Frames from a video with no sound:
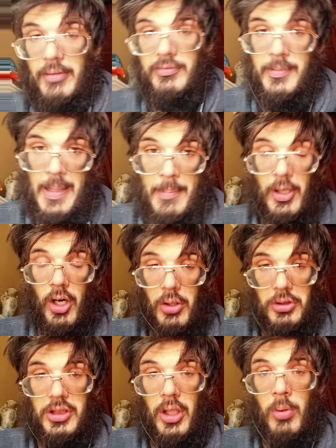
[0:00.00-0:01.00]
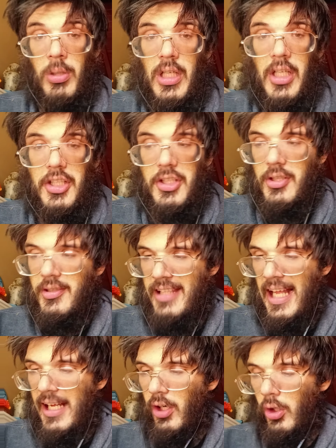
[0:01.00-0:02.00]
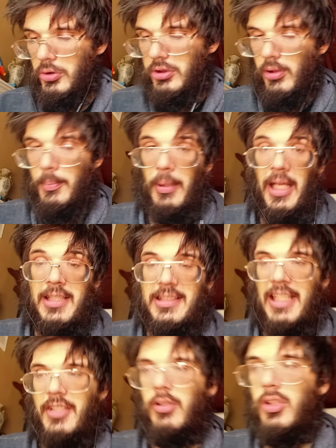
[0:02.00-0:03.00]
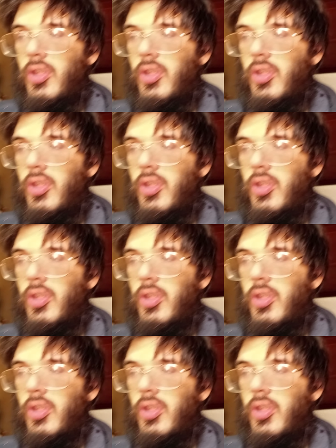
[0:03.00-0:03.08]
But remember also, that also implies that you're a